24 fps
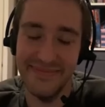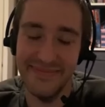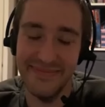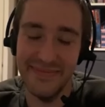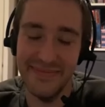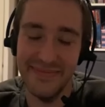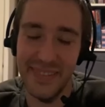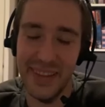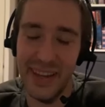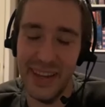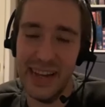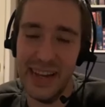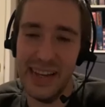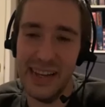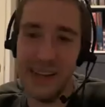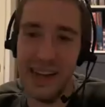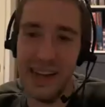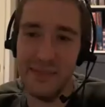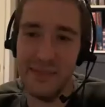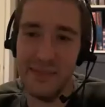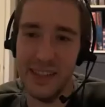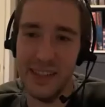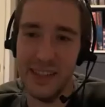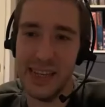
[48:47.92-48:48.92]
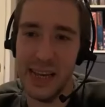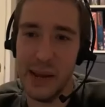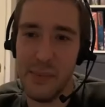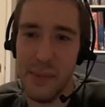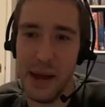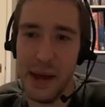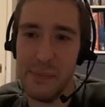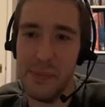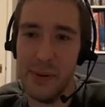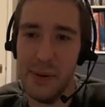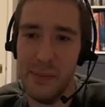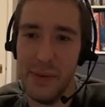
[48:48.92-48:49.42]
have the same app on
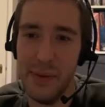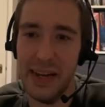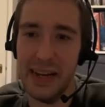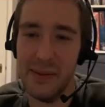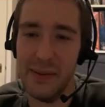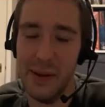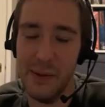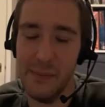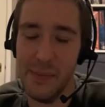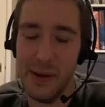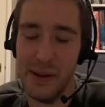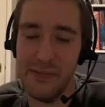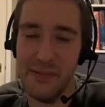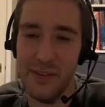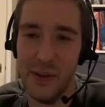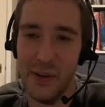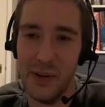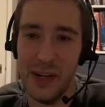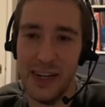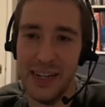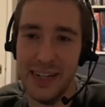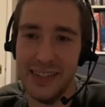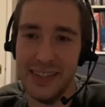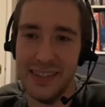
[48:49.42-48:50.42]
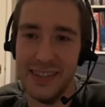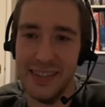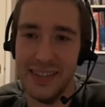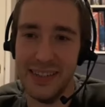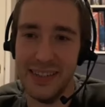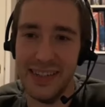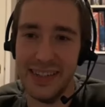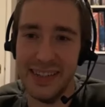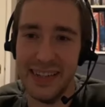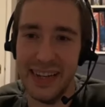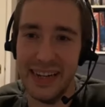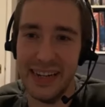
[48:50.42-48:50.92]
my phone, and it does
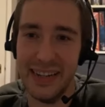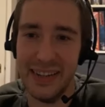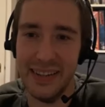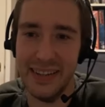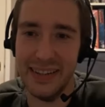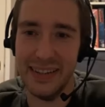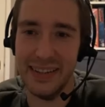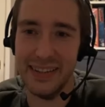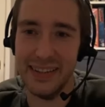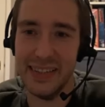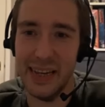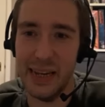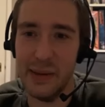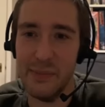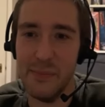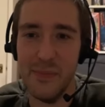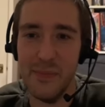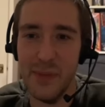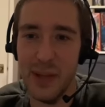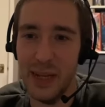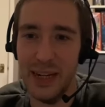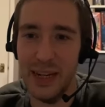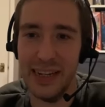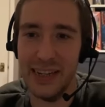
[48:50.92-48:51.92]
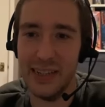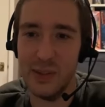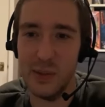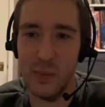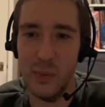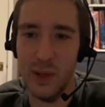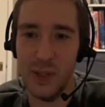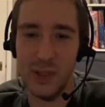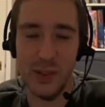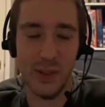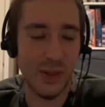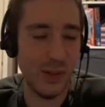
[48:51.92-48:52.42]
exactly the same at least once
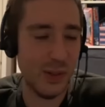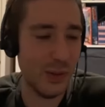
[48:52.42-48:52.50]
or twice